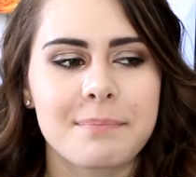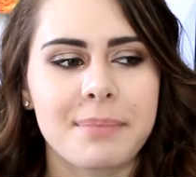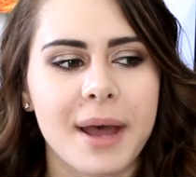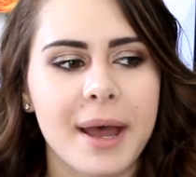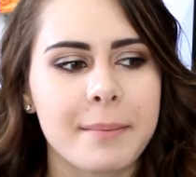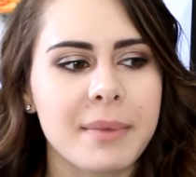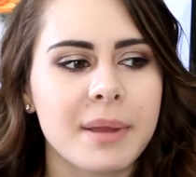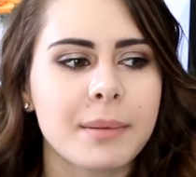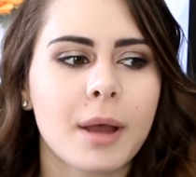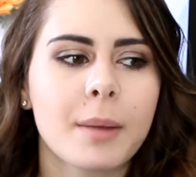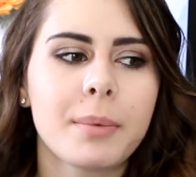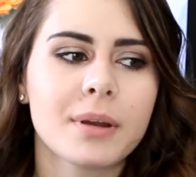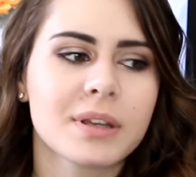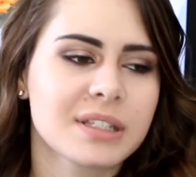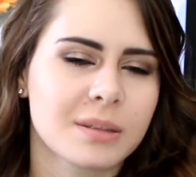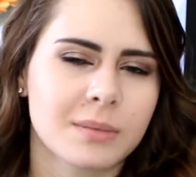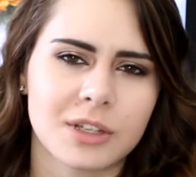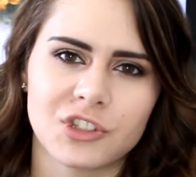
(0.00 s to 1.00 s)
But maybe I'll
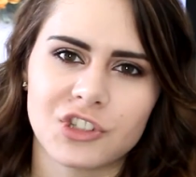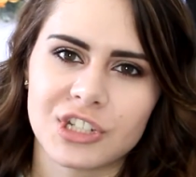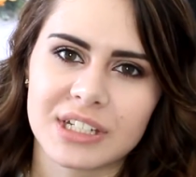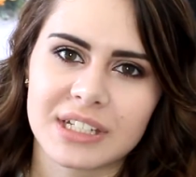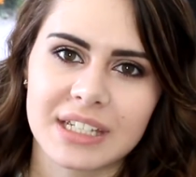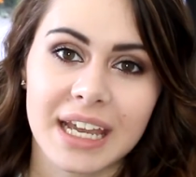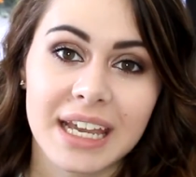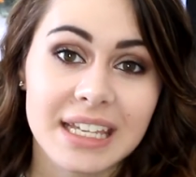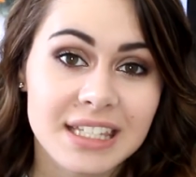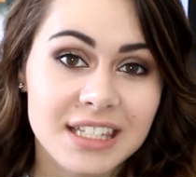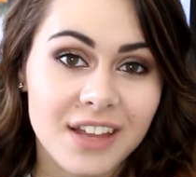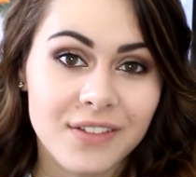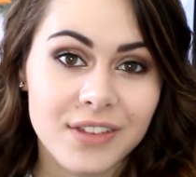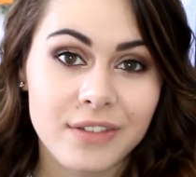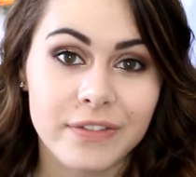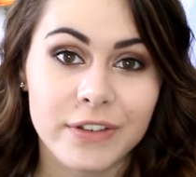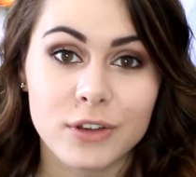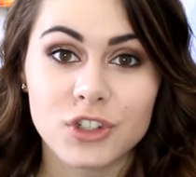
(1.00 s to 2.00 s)
post some like GTA stuff
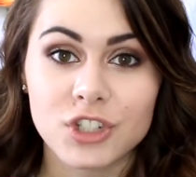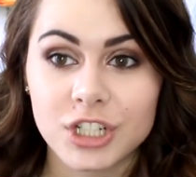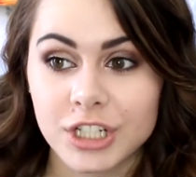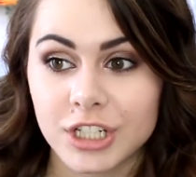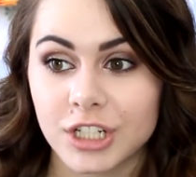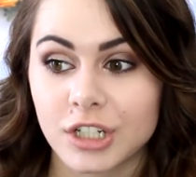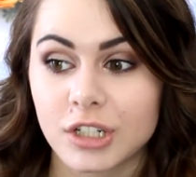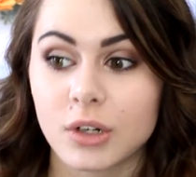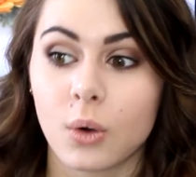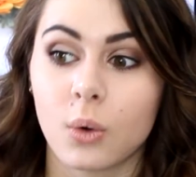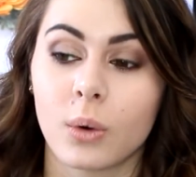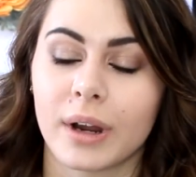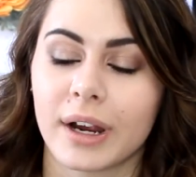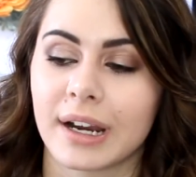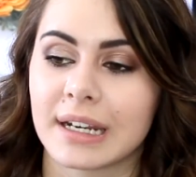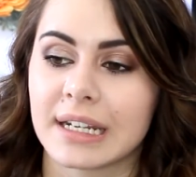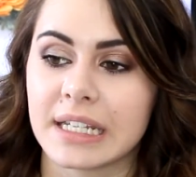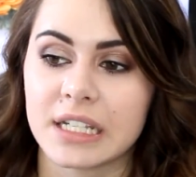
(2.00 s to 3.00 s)
in the future,
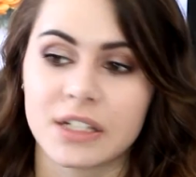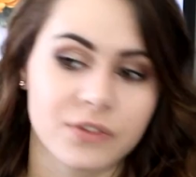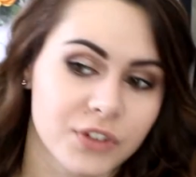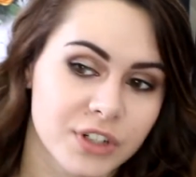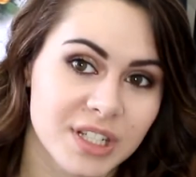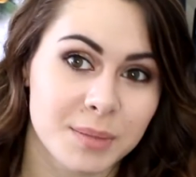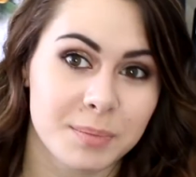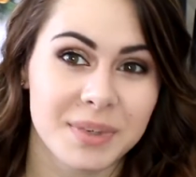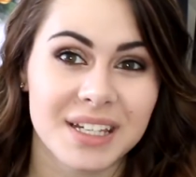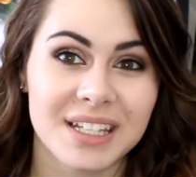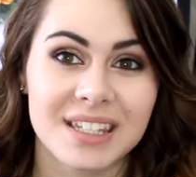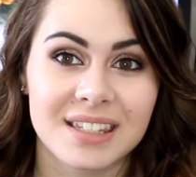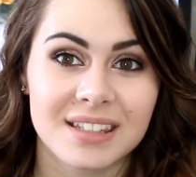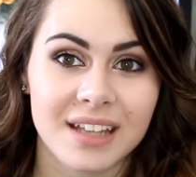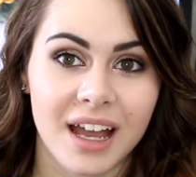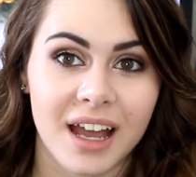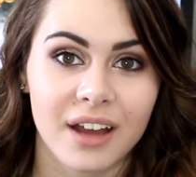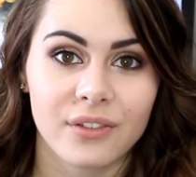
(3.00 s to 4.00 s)
or Need for Speed
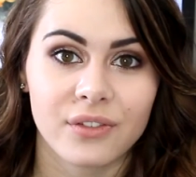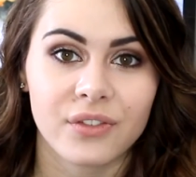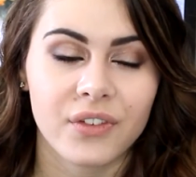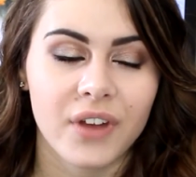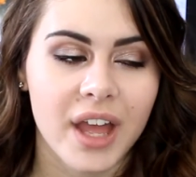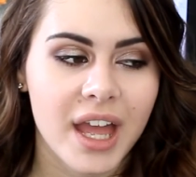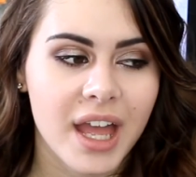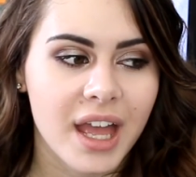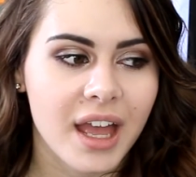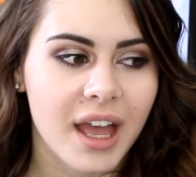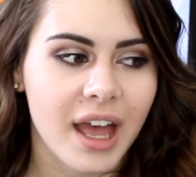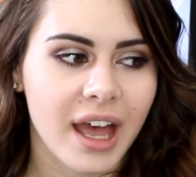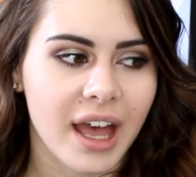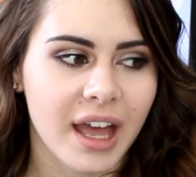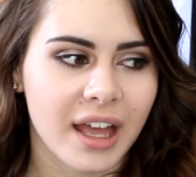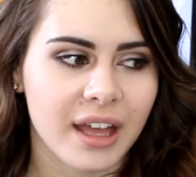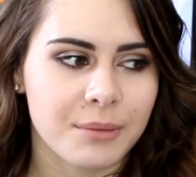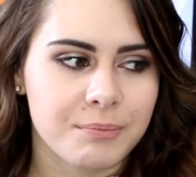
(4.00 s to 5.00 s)
stuff,
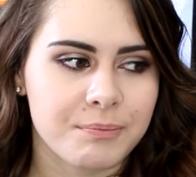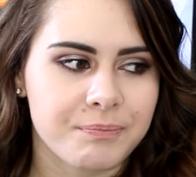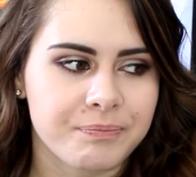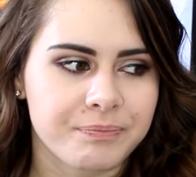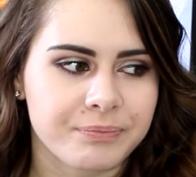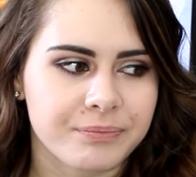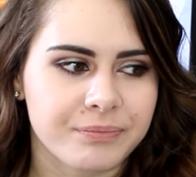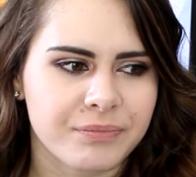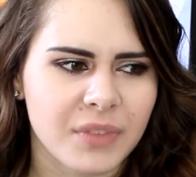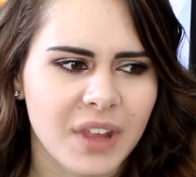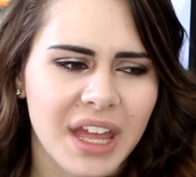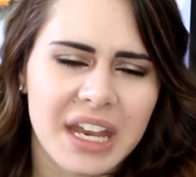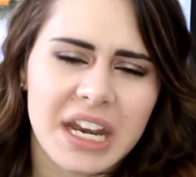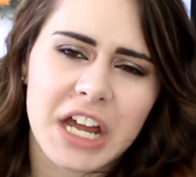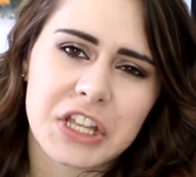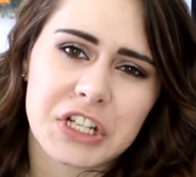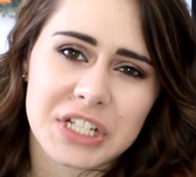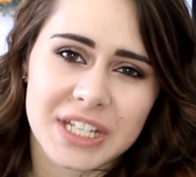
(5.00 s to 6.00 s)
and
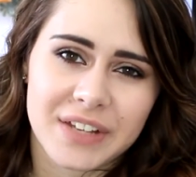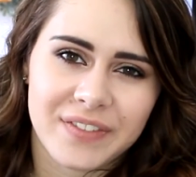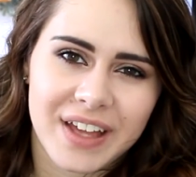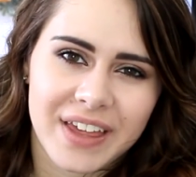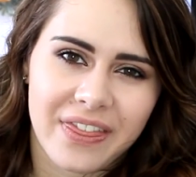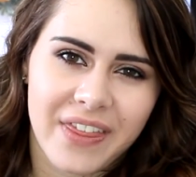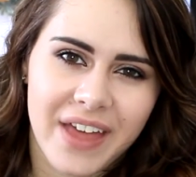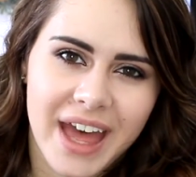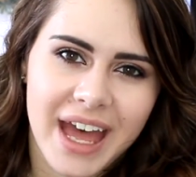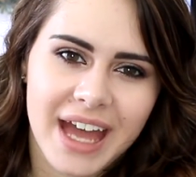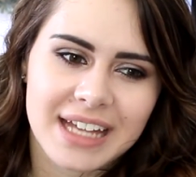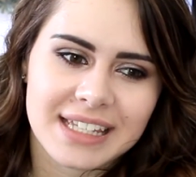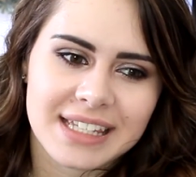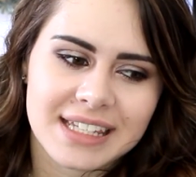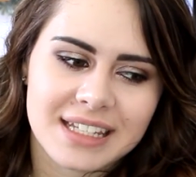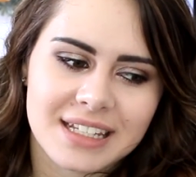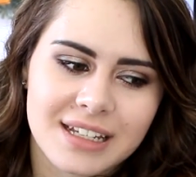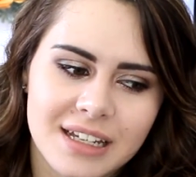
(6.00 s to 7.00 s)
other stuff like
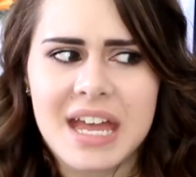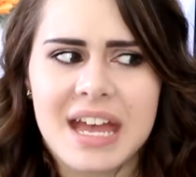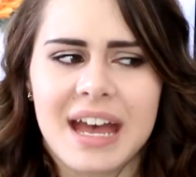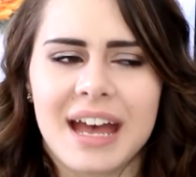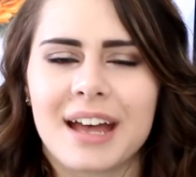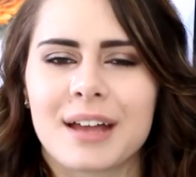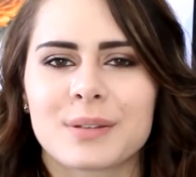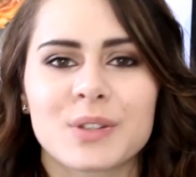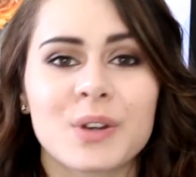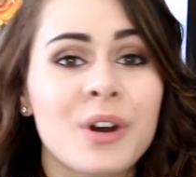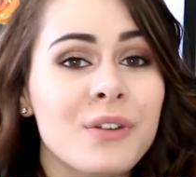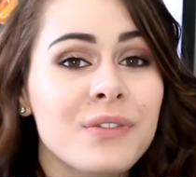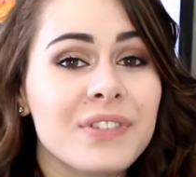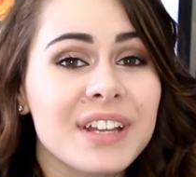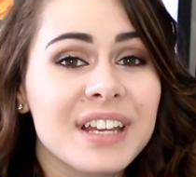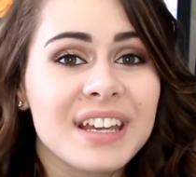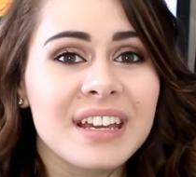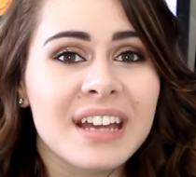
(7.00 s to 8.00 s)
that. So
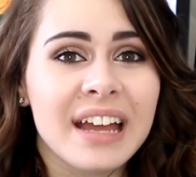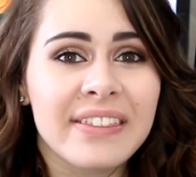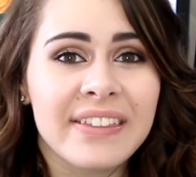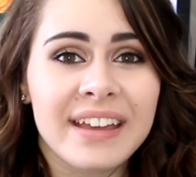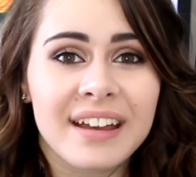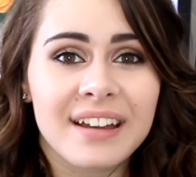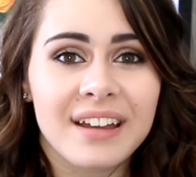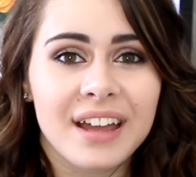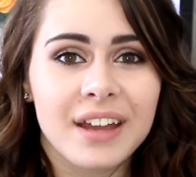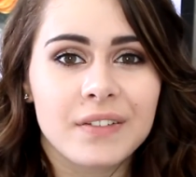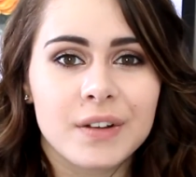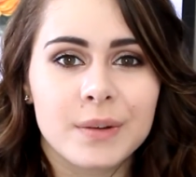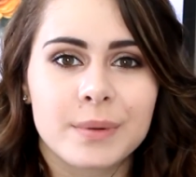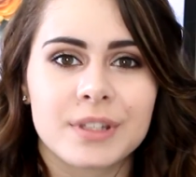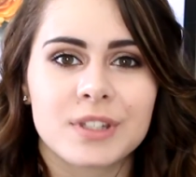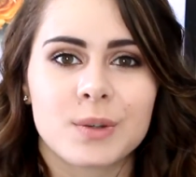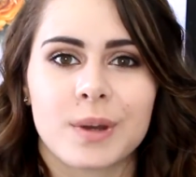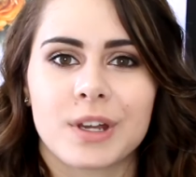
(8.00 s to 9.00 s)
hopefully, I think I got
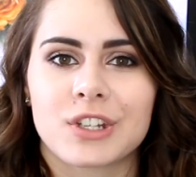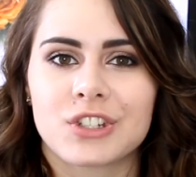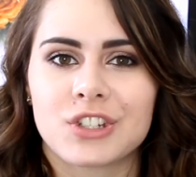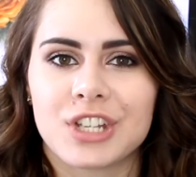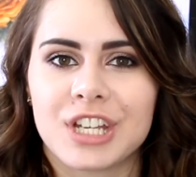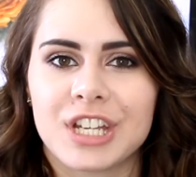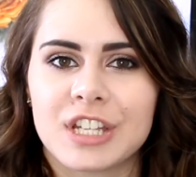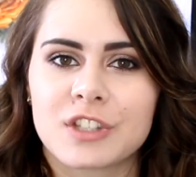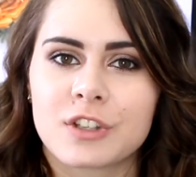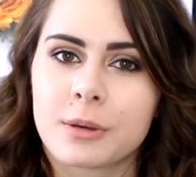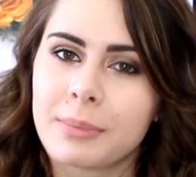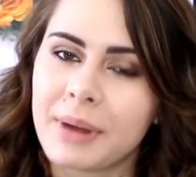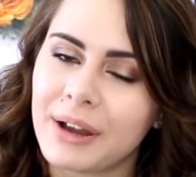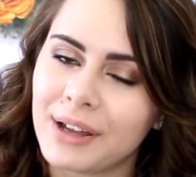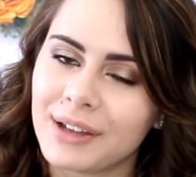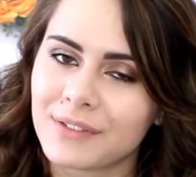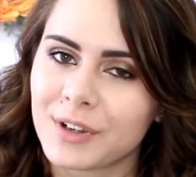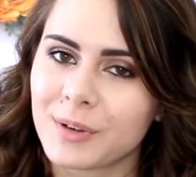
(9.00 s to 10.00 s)
everyone's questions, or
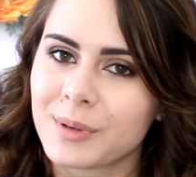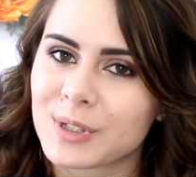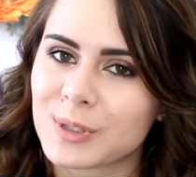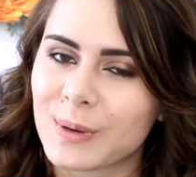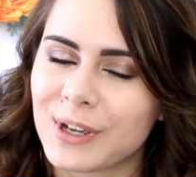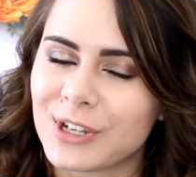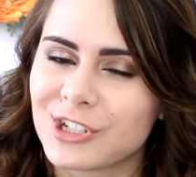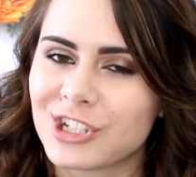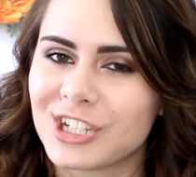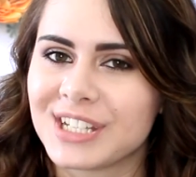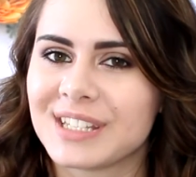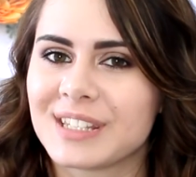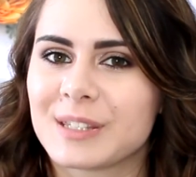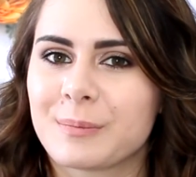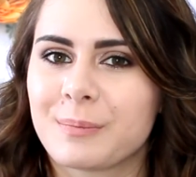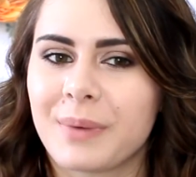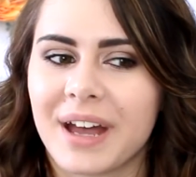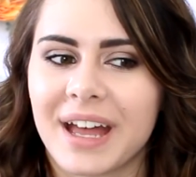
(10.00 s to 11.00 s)
about everyone's
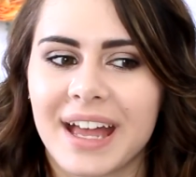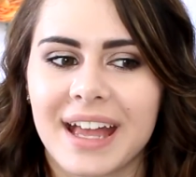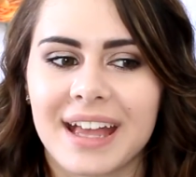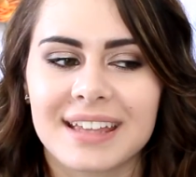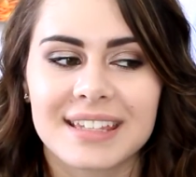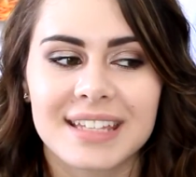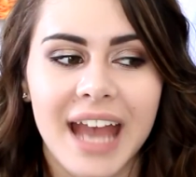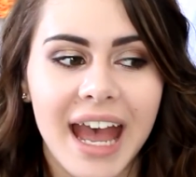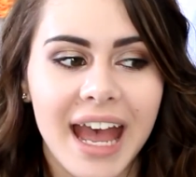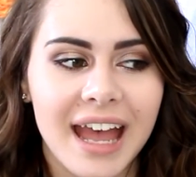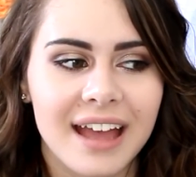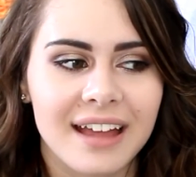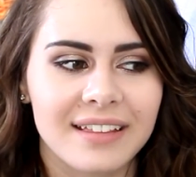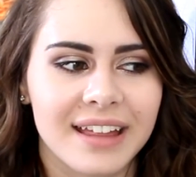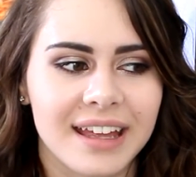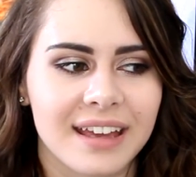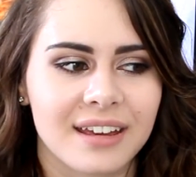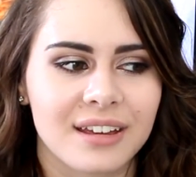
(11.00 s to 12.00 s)
questions, but
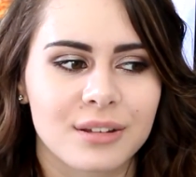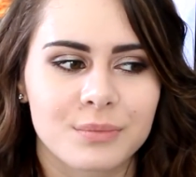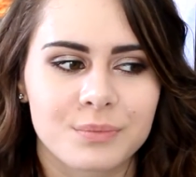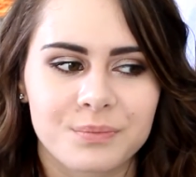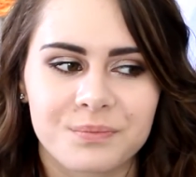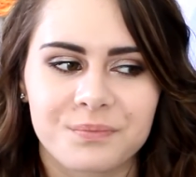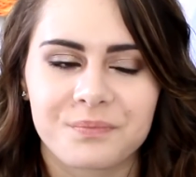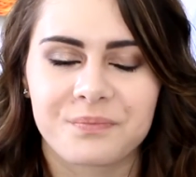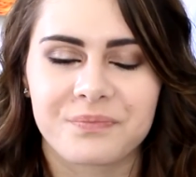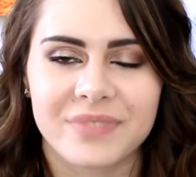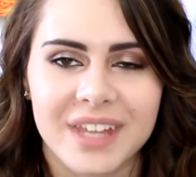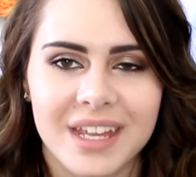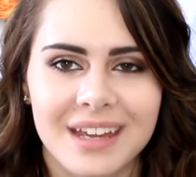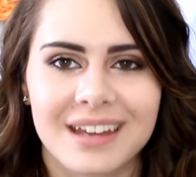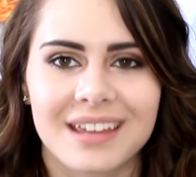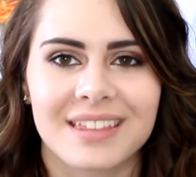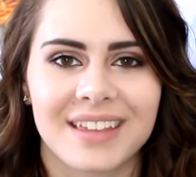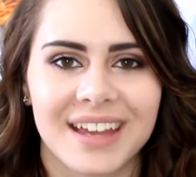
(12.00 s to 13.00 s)
yeah, like,
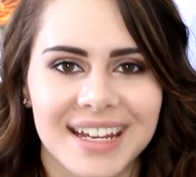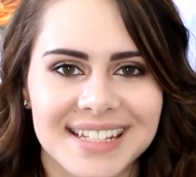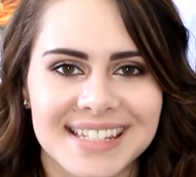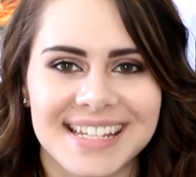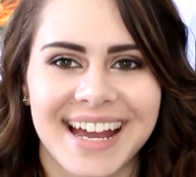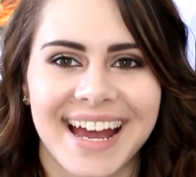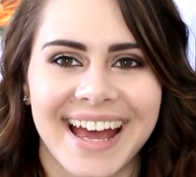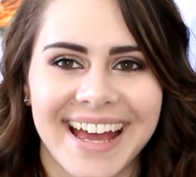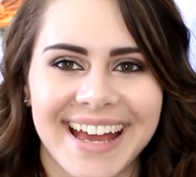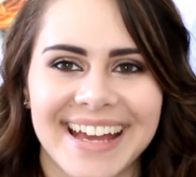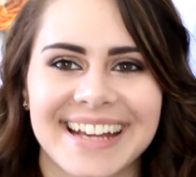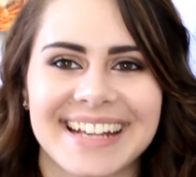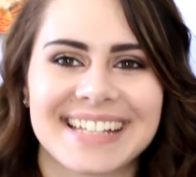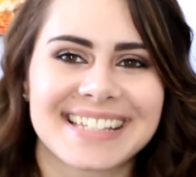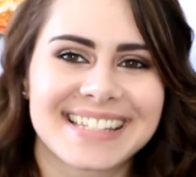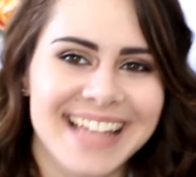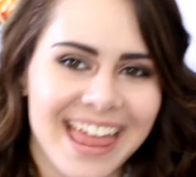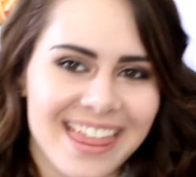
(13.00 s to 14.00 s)
thanks
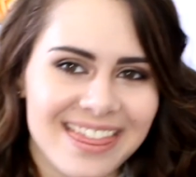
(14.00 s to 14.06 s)
guys,